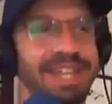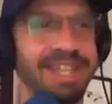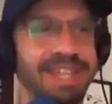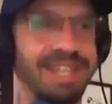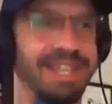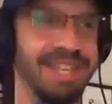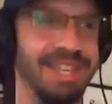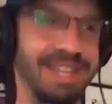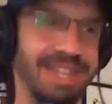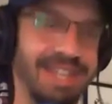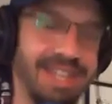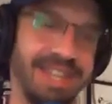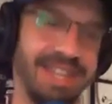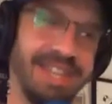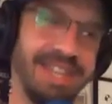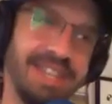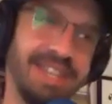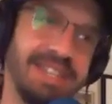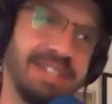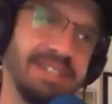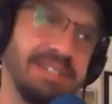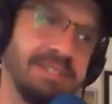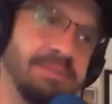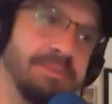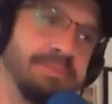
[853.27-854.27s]

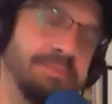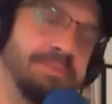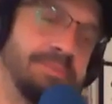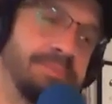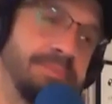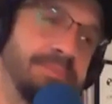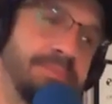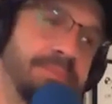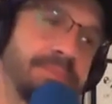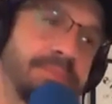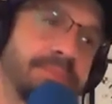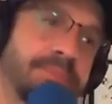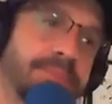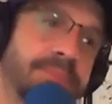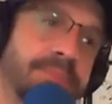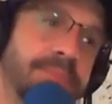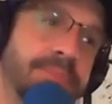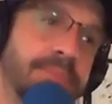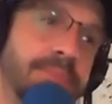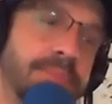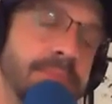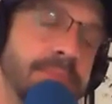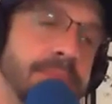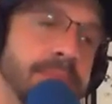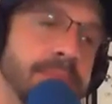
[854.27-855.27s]

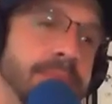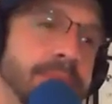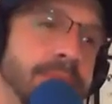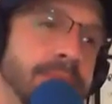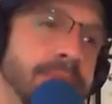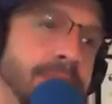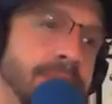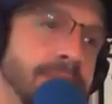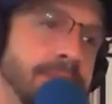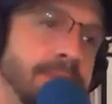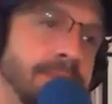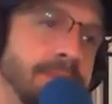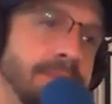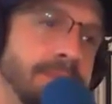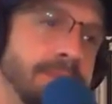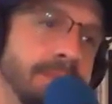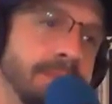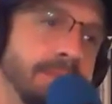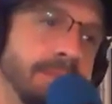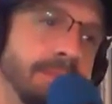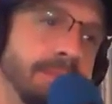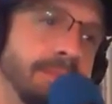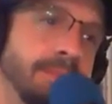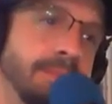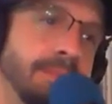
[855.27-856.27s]

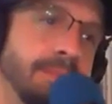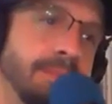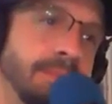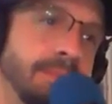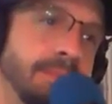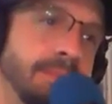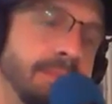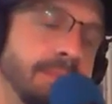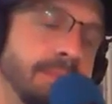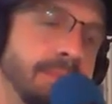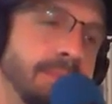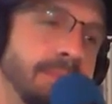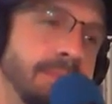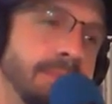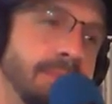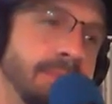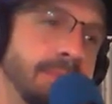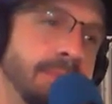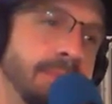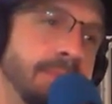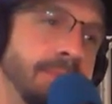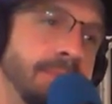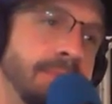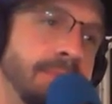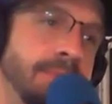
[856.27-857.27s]

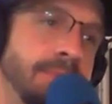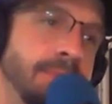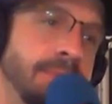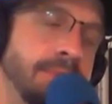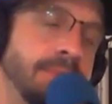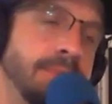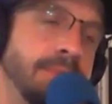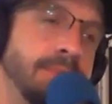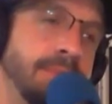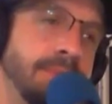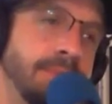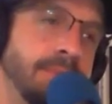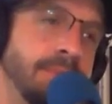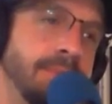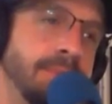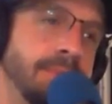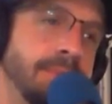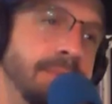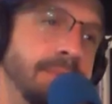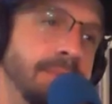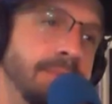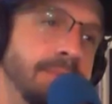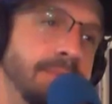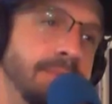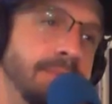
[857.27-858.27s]

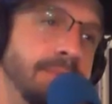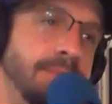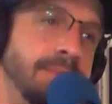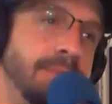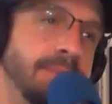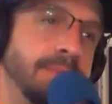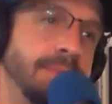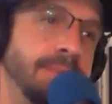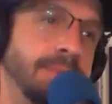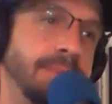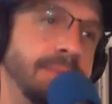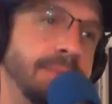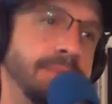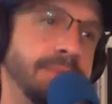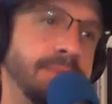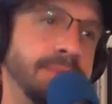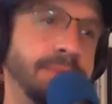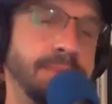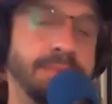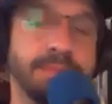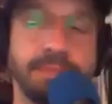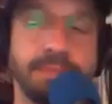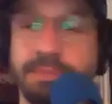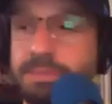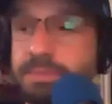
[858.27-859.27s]

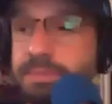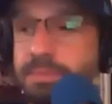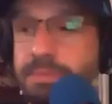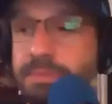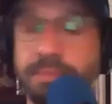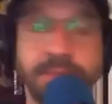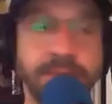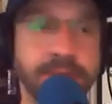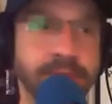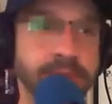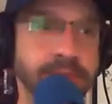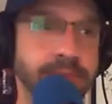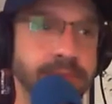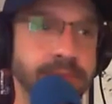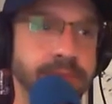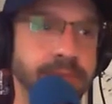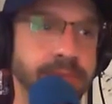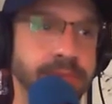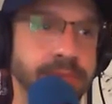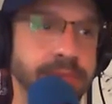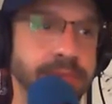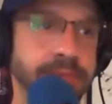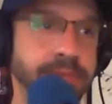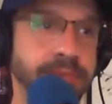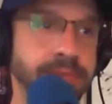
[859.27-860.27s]

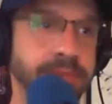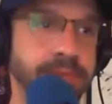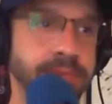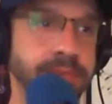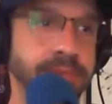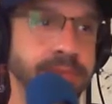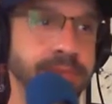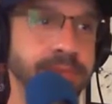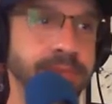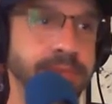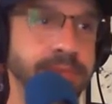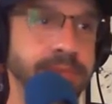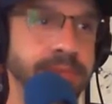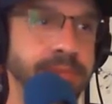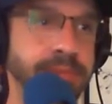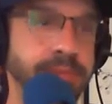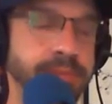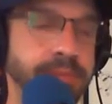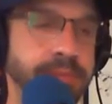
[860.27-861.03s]
The person shown says nothing.